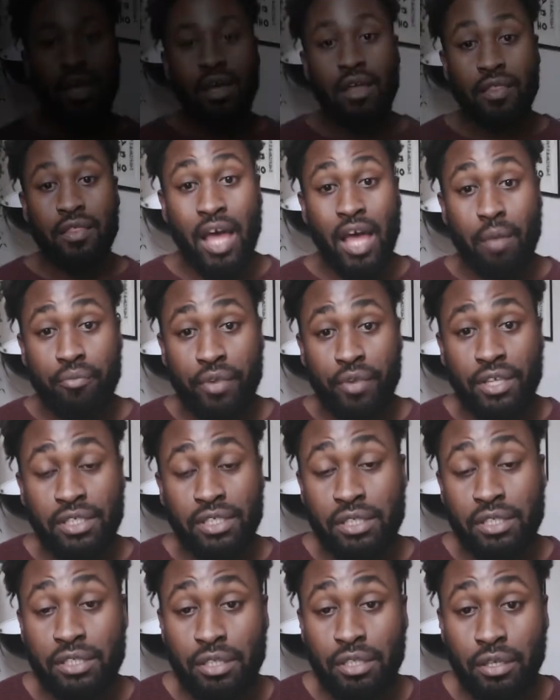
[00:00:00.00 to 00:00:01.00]
That brings
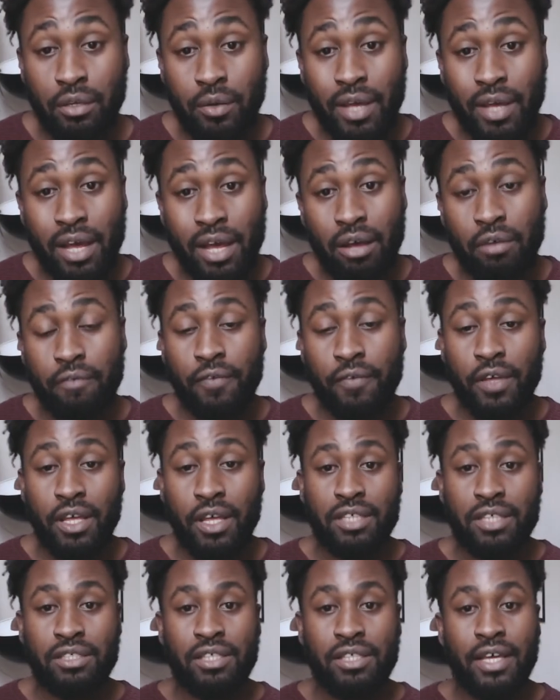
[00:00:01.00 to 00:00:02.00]
us to our
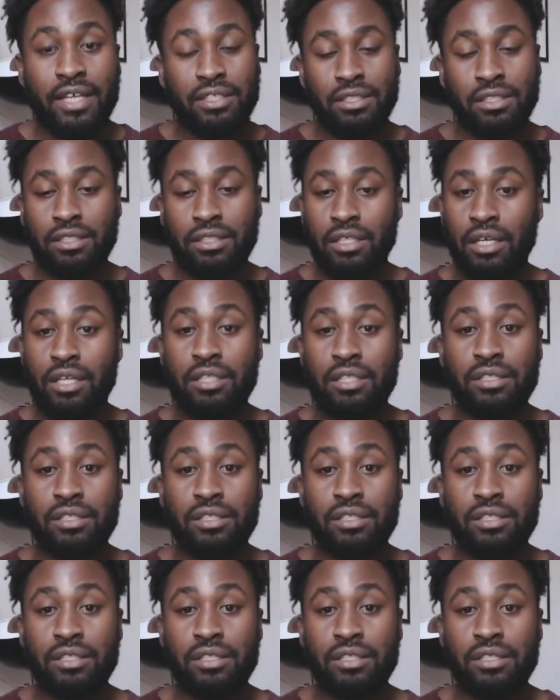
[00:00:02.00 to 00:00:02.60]
first exercise.